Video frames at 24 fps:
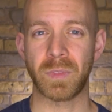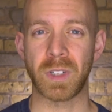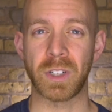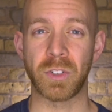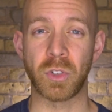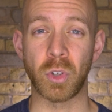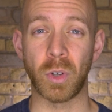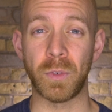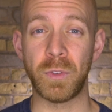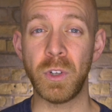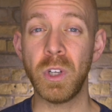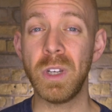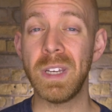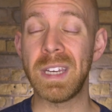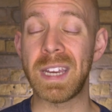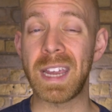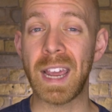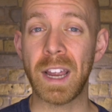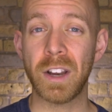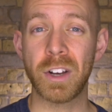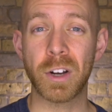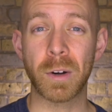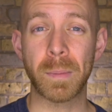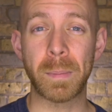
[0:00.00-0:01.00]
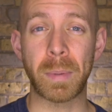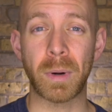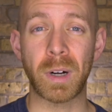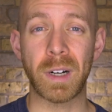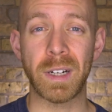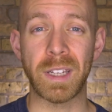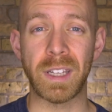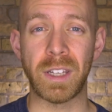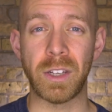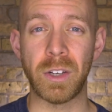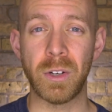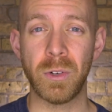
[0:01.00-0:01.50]
So if you can get your
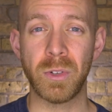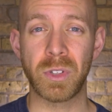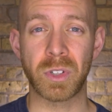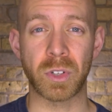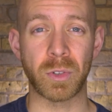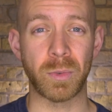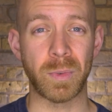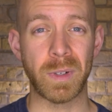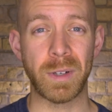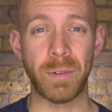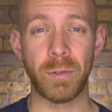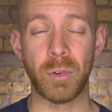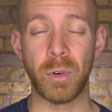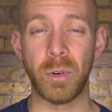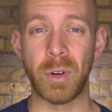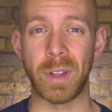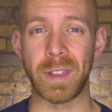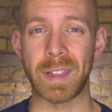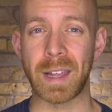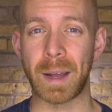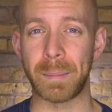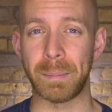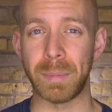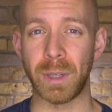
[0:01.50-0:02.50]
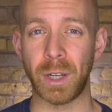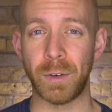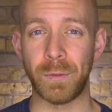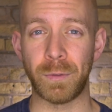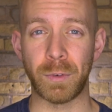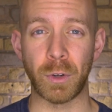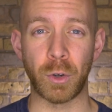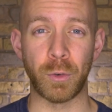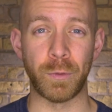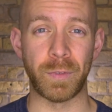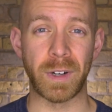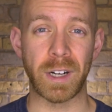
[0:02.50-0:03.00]
body used to rerouting that blood
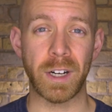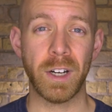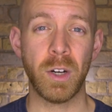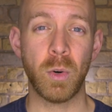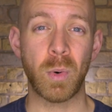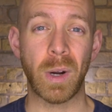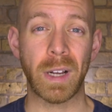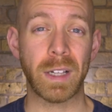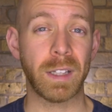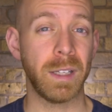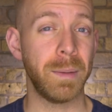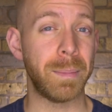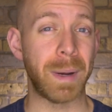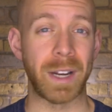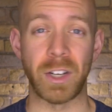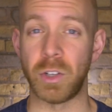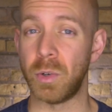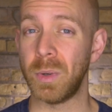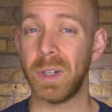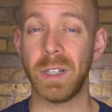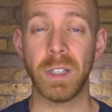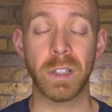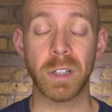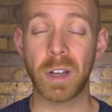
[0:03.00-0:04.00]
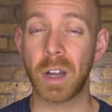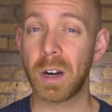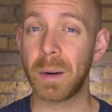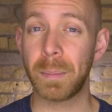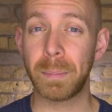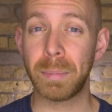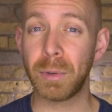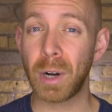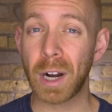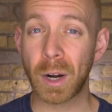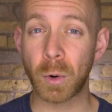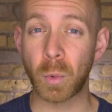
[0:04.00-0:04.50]
flow very quickly by doing a lot
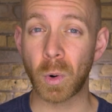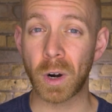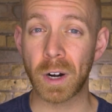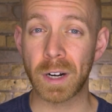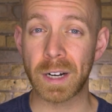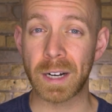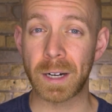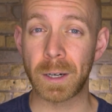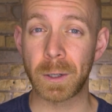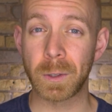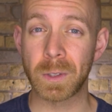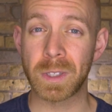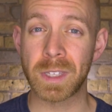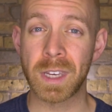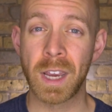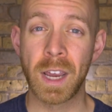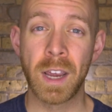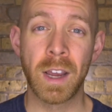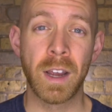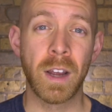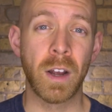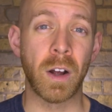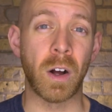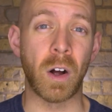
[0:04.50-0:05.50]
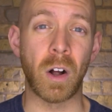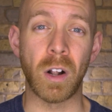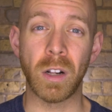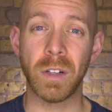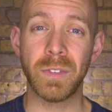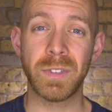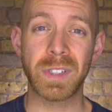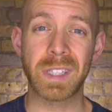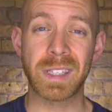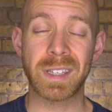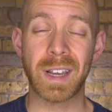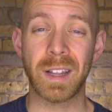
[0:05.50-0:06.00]
of brick workouts, all
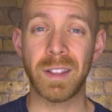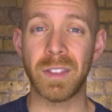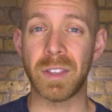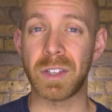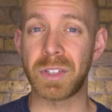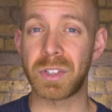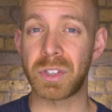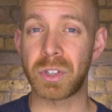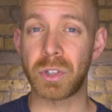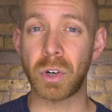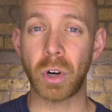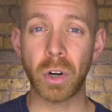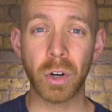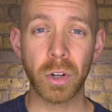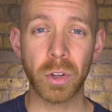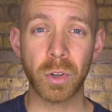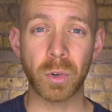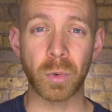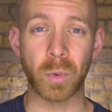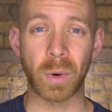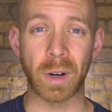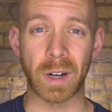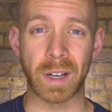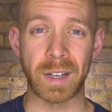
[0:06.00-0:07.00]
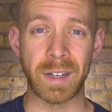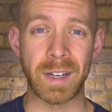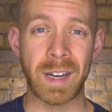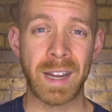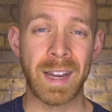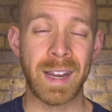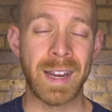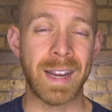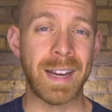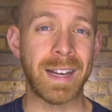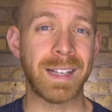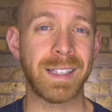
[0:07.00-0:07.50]
of a sudden the start of the run
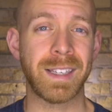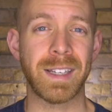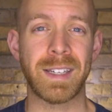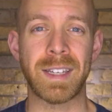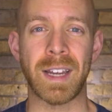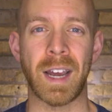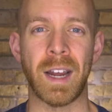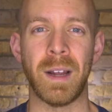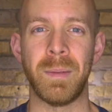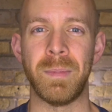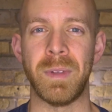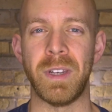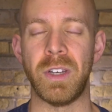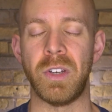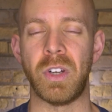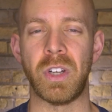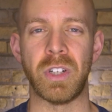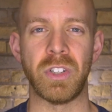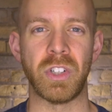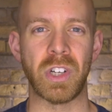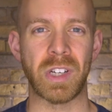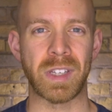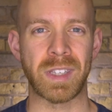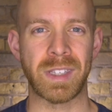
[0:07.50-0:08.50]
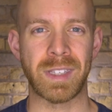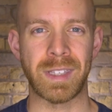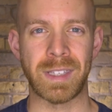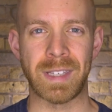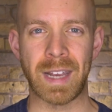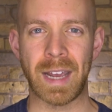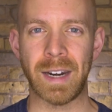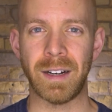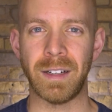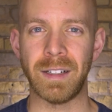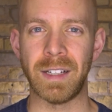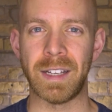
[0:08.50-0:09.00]
is a time that you can just
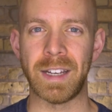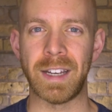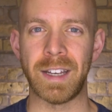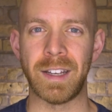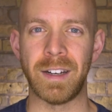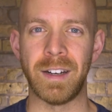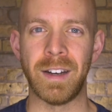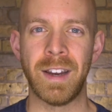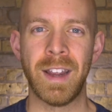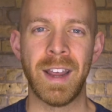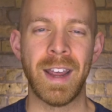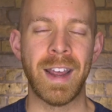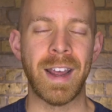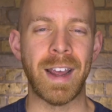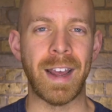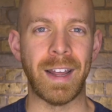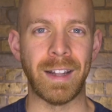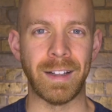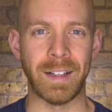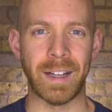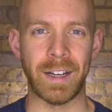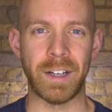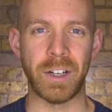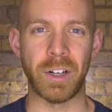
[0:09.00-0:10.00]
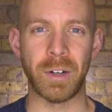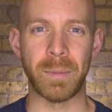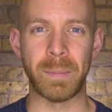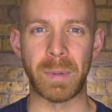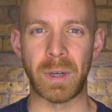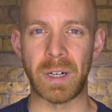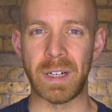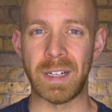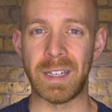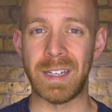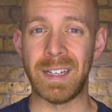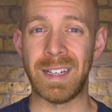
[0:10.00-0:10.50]
settle in and let your
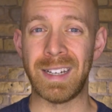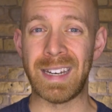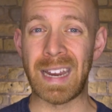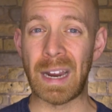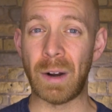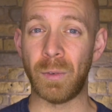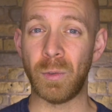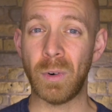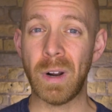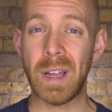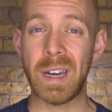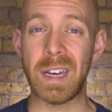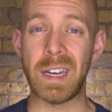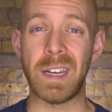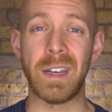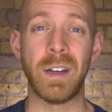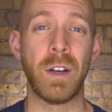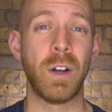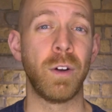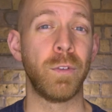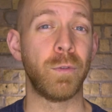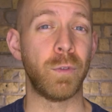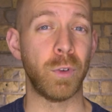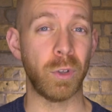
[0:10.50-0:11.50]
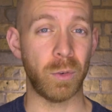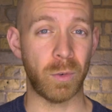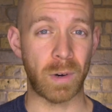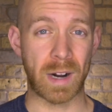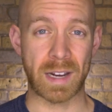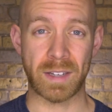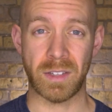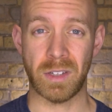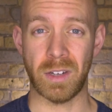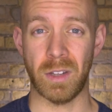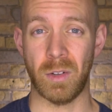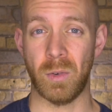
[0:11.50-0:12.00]
body get ready for the
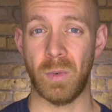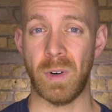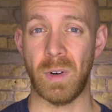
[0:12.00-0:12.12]
rest of the